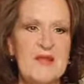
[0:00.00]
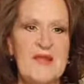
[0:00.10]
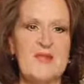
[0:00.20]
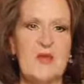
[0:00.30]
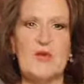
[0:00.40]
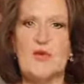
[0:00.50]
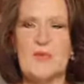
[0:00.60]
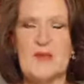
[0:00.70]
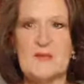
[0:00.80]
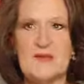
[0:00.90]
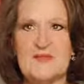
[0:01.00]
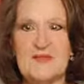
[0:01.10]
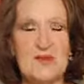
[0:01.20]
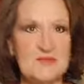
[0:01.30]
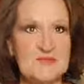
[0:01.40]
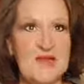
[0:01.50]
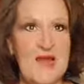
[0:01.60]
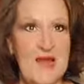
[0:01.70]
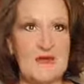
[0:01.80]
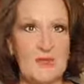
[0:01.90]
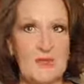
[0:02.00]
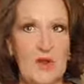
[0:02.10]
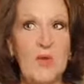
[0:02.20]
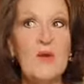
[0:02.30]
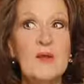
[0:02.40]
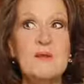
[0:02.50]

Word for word: And the article recommended that you don't say I don't know.